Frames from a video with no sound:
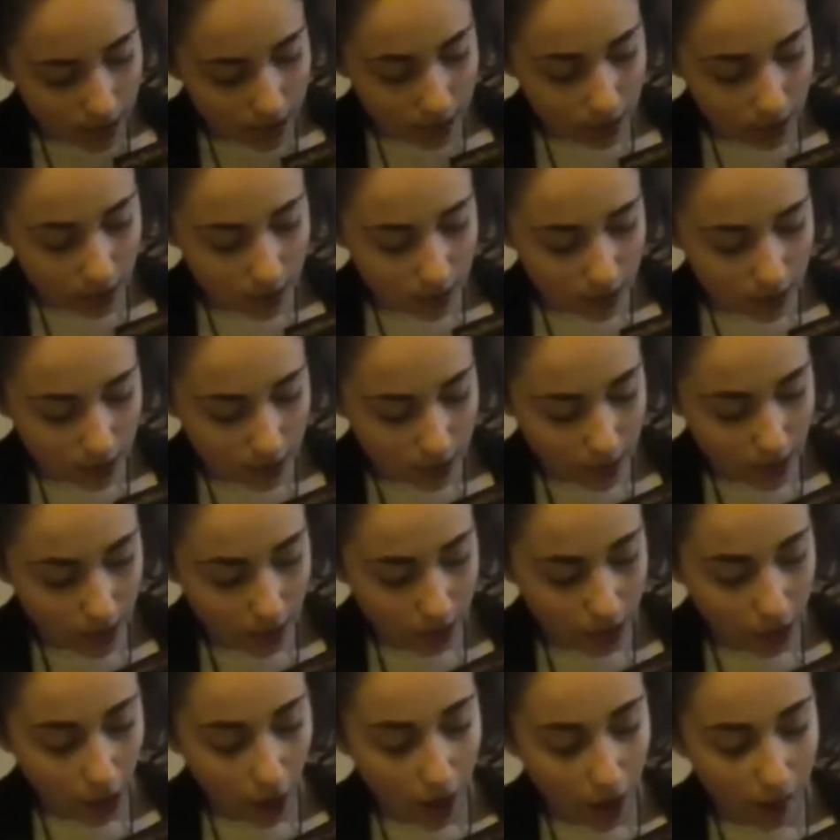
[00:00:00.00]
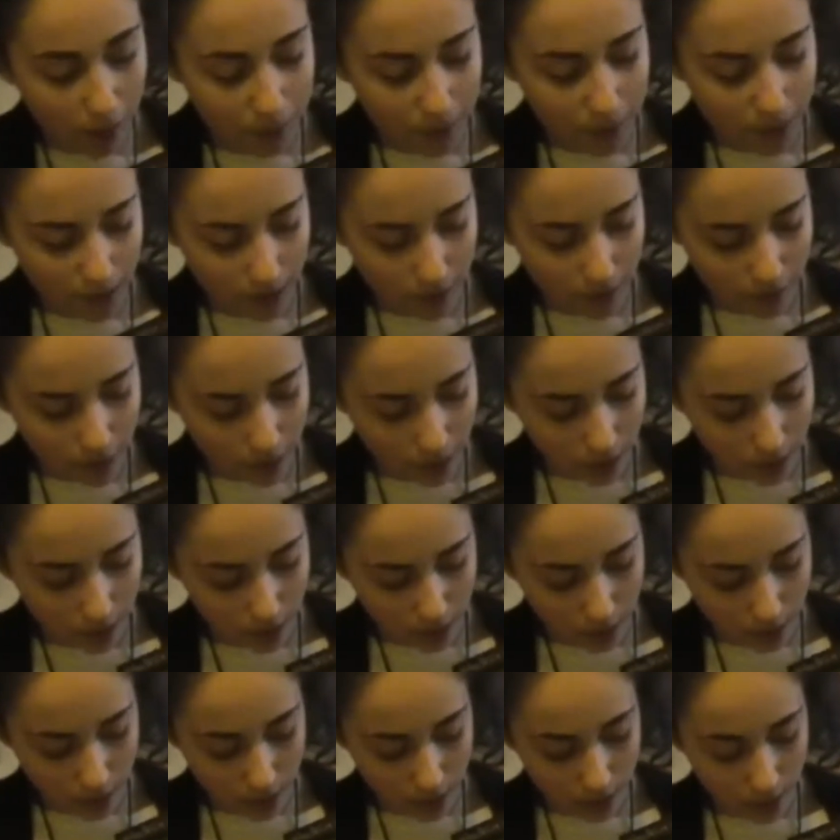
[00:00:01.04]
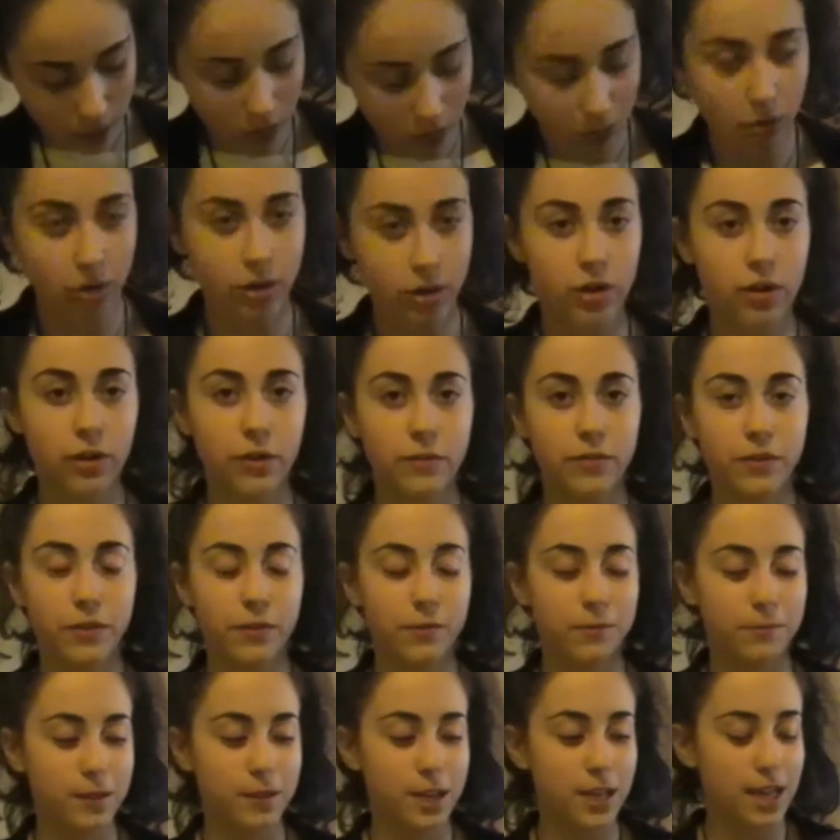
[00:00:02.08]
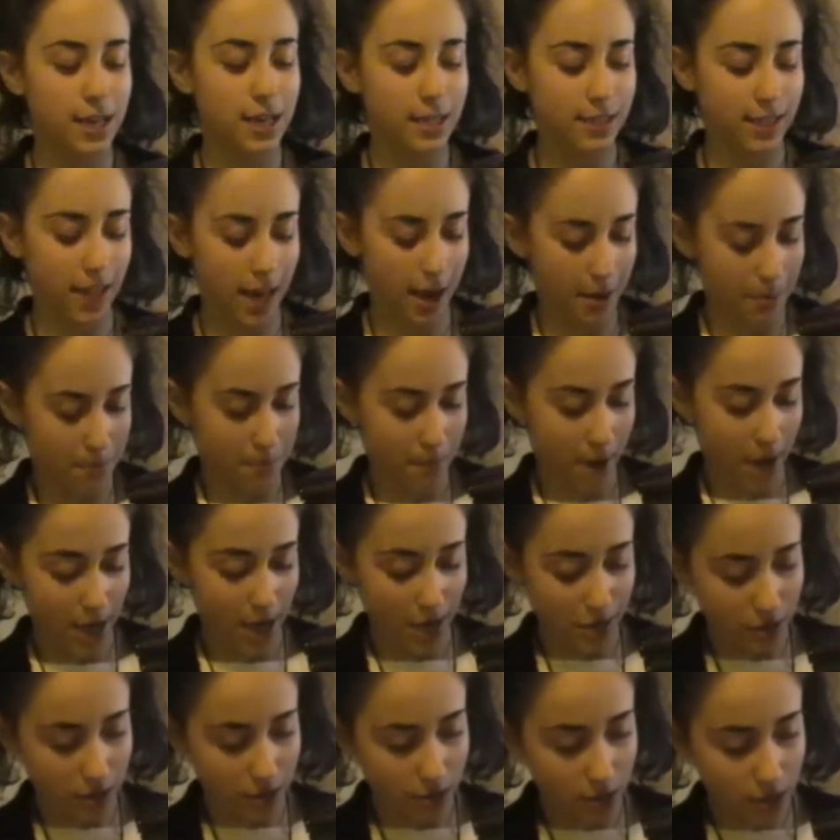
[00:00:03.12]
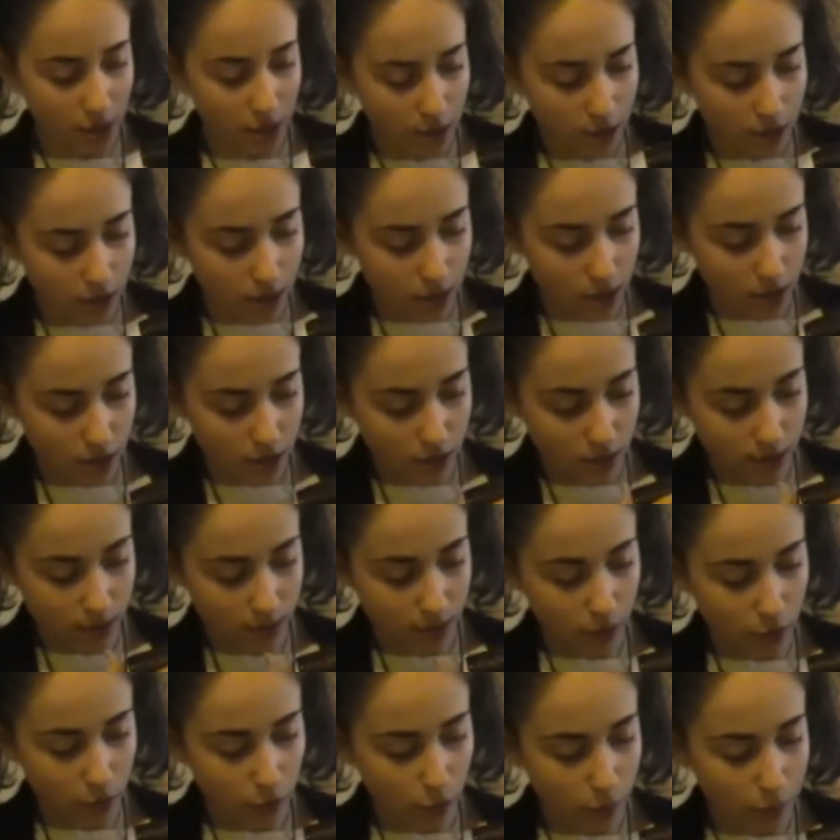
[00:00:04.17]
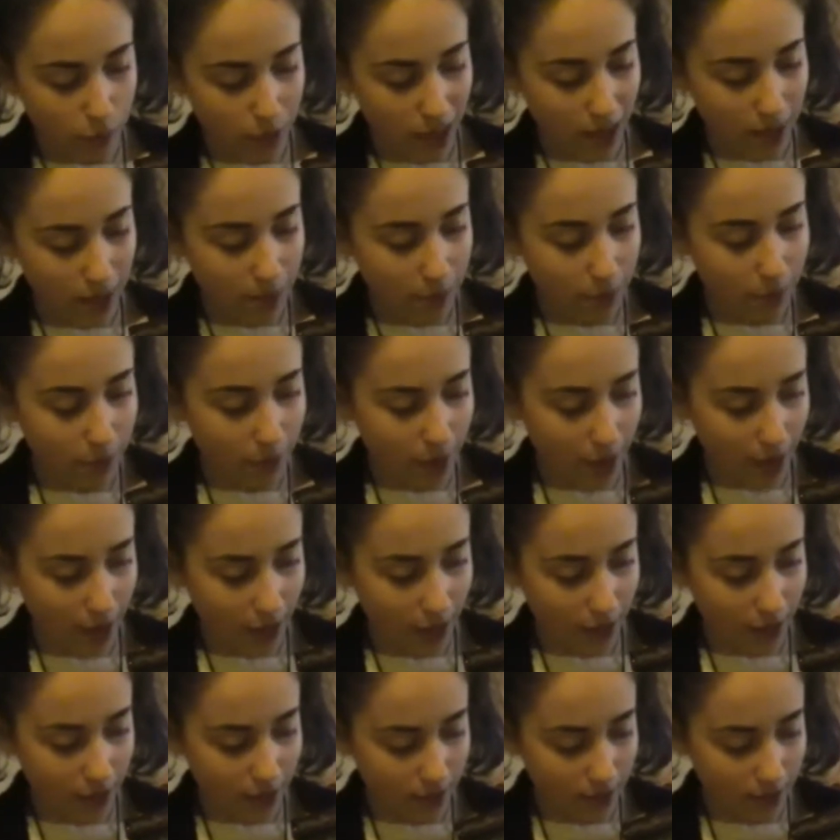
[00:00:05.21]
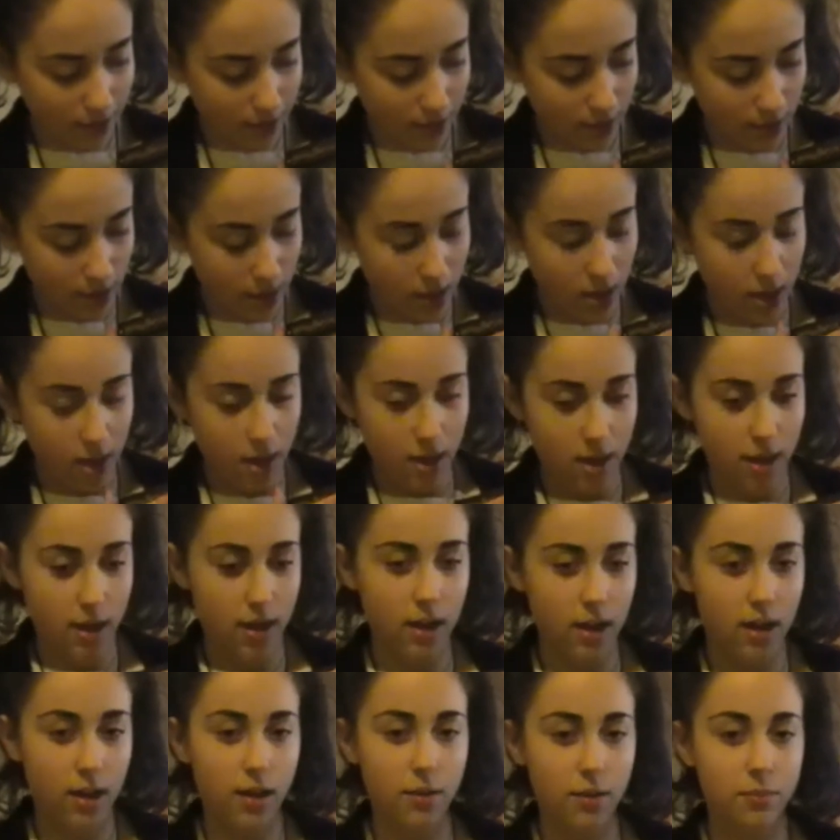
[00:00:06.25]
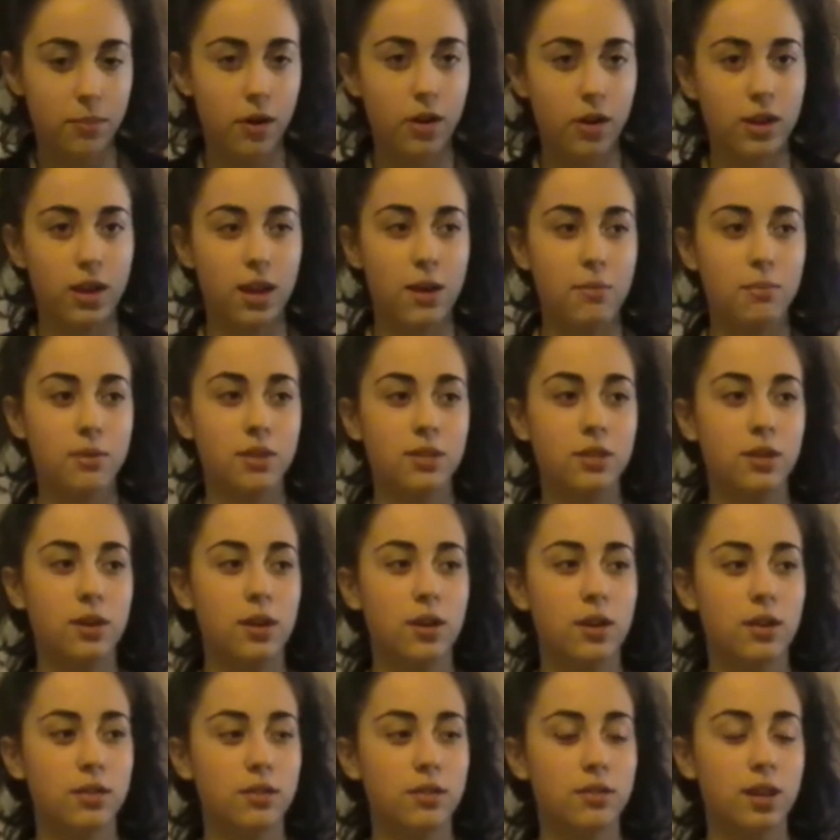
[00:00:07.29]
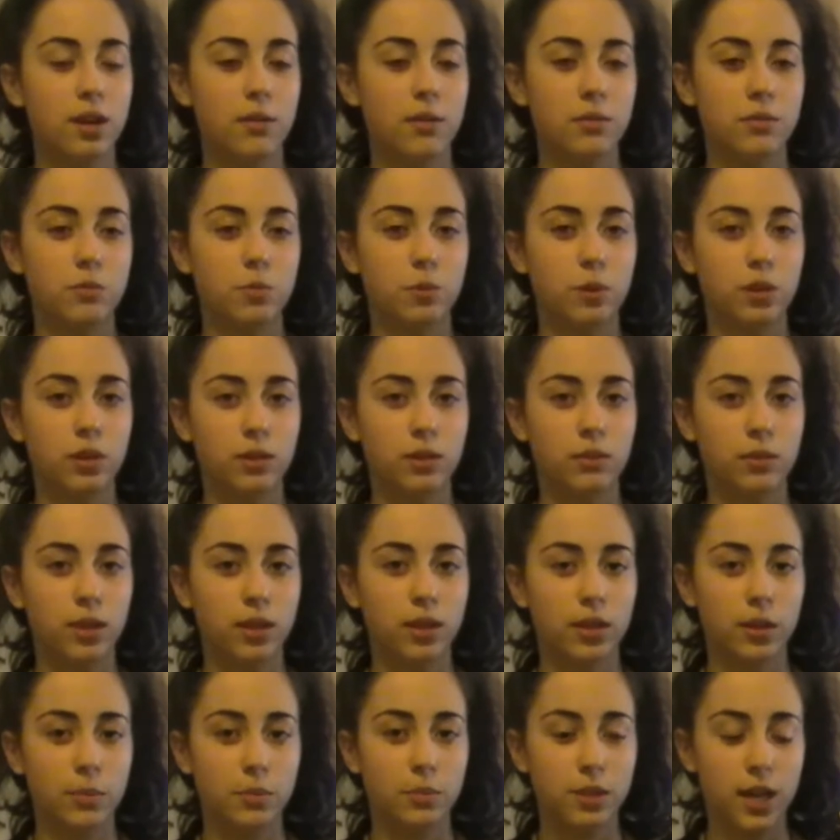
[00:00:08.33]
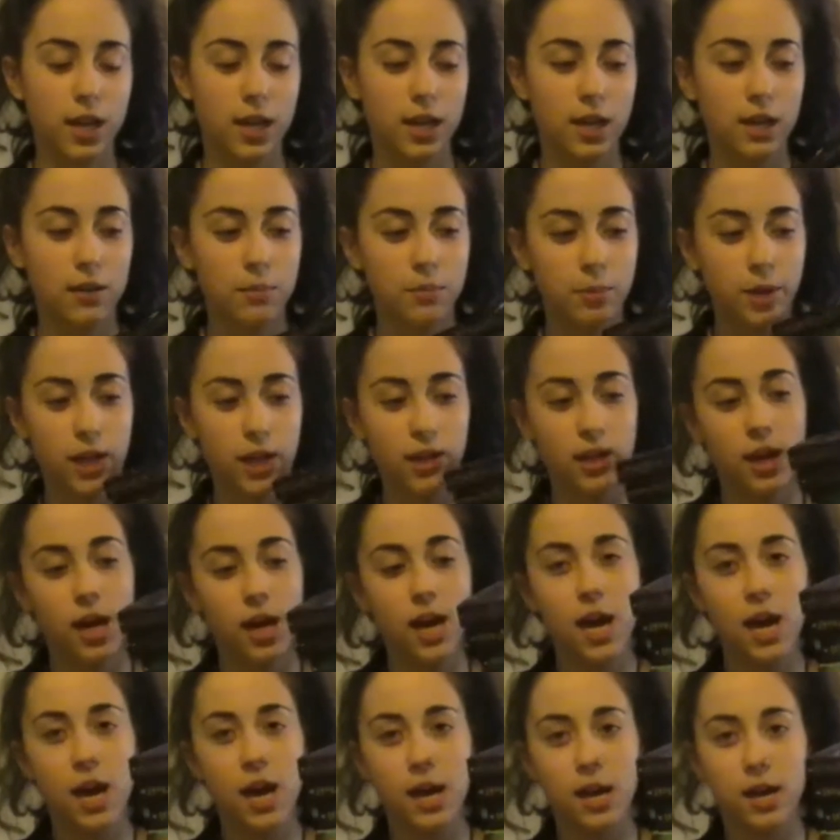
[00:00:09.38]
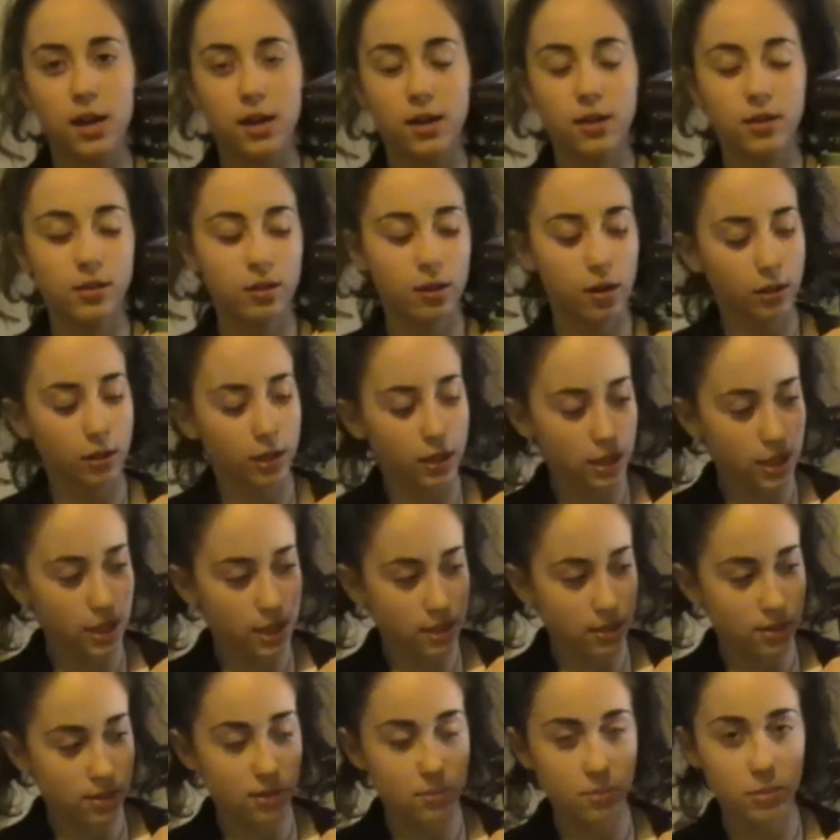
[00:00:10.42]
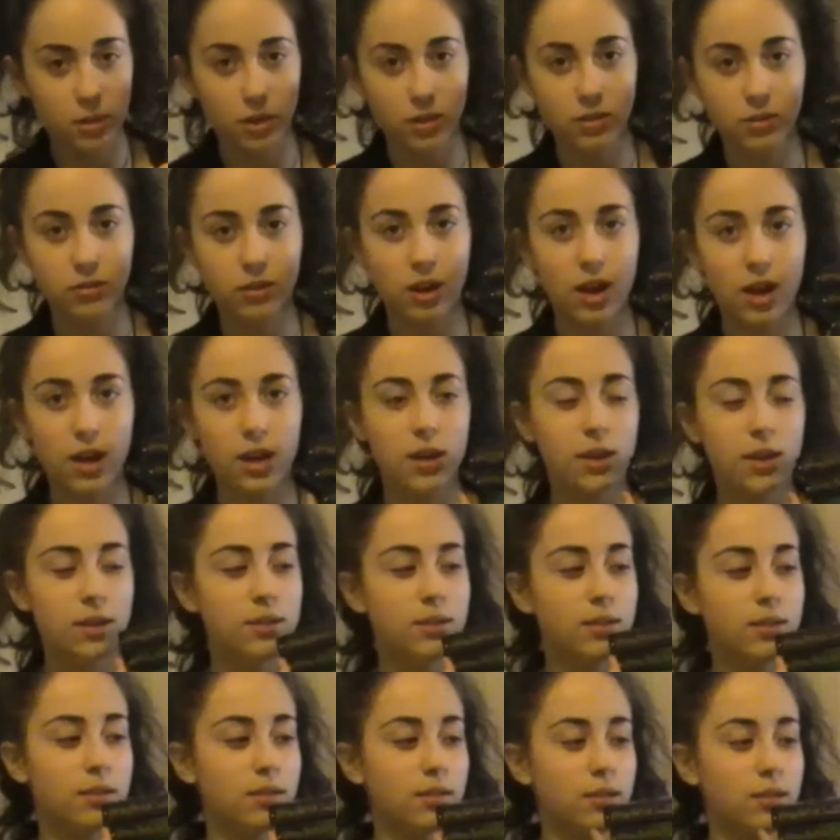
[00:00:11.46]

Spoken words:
a copy of the Order of the Phoenix that matched these new paperbacks on Amazon, so that was really, really upsetting. But hey, all they need is the books, right?